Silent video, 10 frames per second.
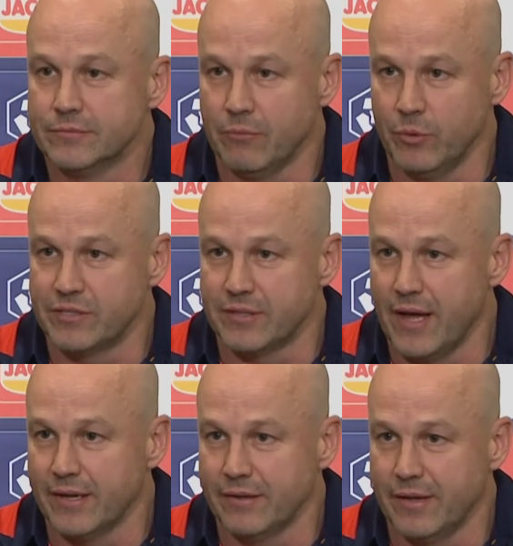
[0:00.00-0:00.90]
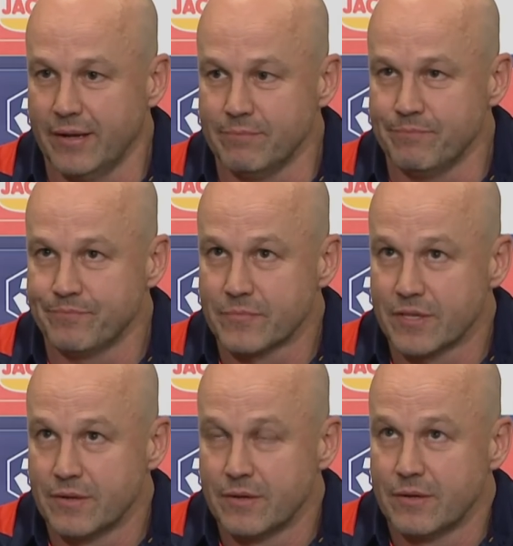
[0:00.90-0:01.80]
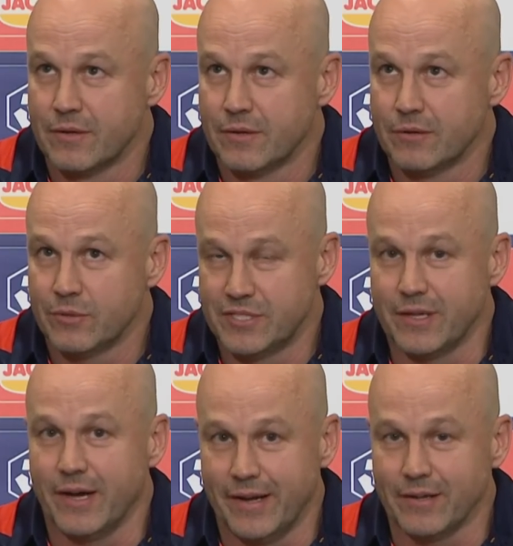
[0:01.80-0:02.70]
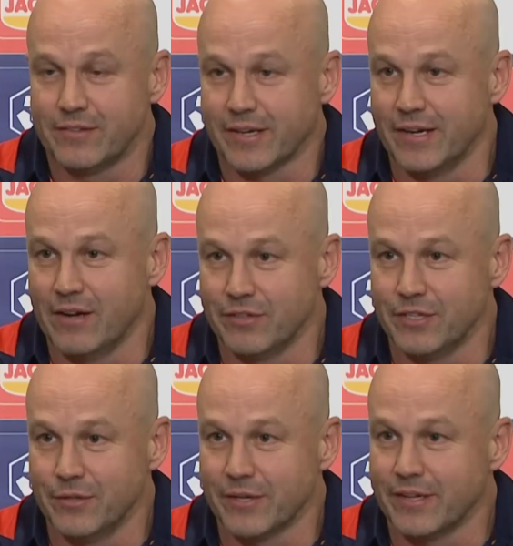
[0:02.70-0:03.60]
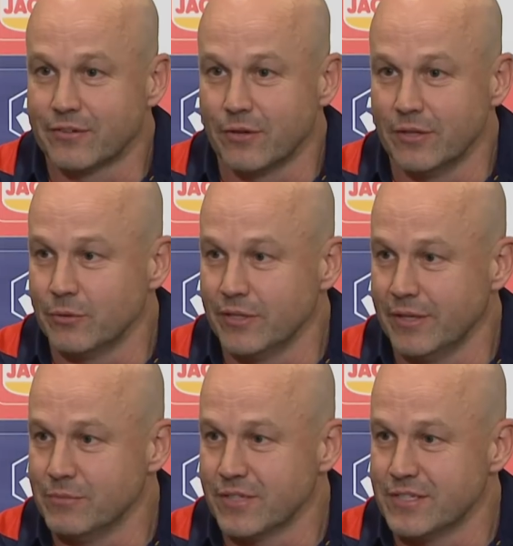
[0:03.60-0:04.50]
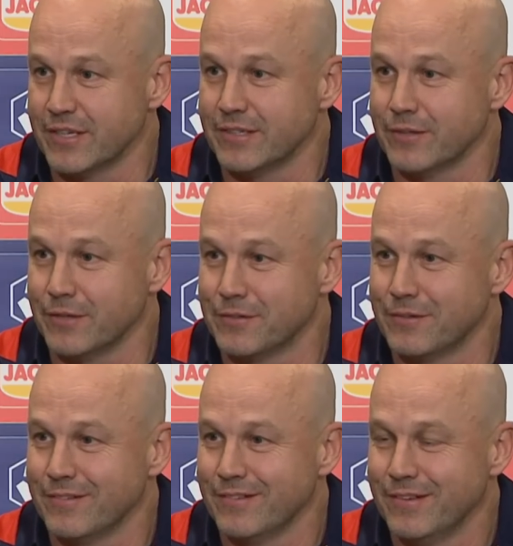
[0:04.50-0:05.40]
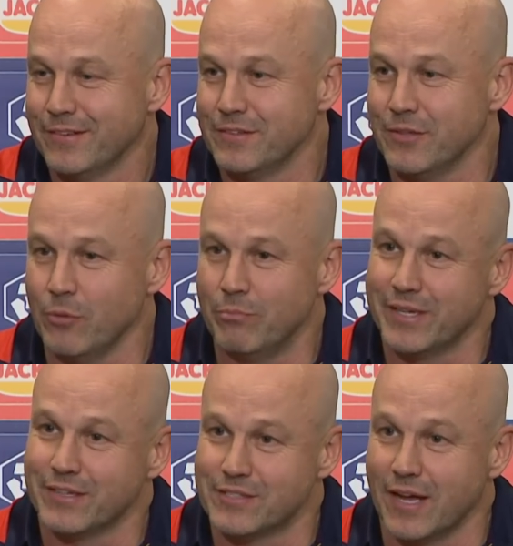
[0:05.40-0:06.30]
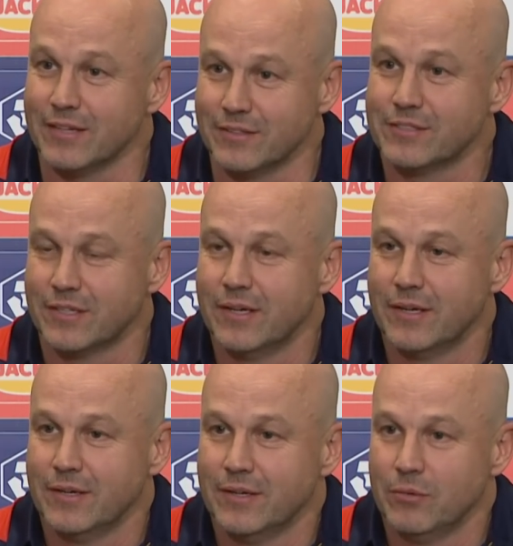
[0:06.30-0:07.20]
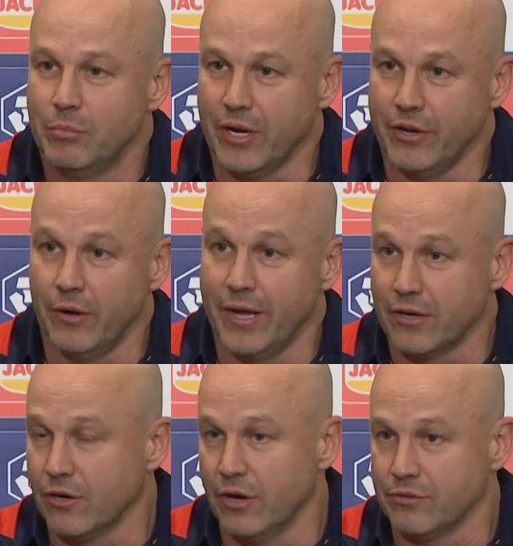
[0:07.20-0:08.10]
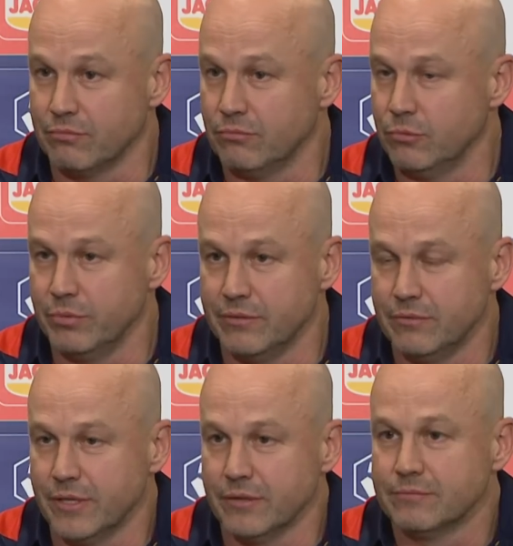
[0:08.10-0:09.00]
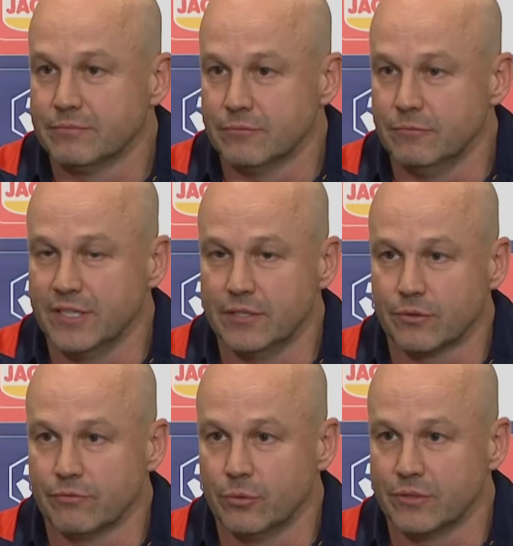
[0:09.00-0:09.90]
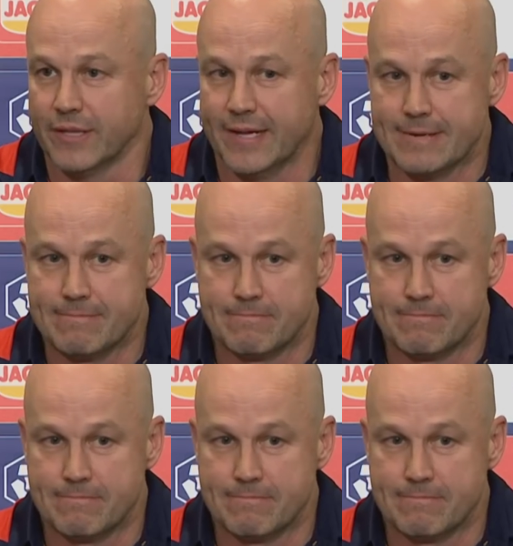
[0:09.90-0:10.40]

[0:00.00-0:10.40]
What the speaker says: and we start our second half of the year against Collingwood at the MCG. So there's no bigger challenge. But I know our guys will be, you know, really looking forward to that.